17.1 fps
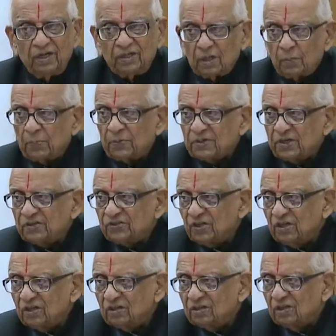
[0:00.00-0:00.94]

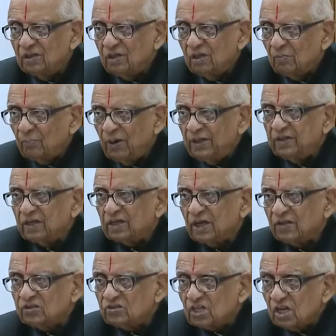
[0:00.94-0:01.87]
Interpretation by the
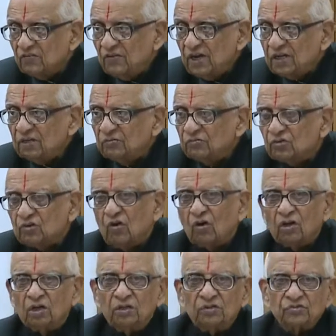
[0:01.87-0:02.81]
conservative
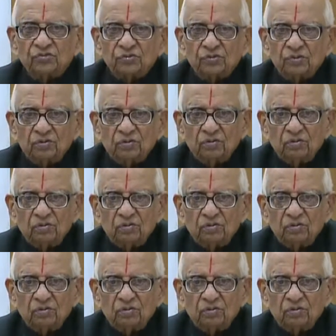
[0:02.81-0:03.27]
scholars,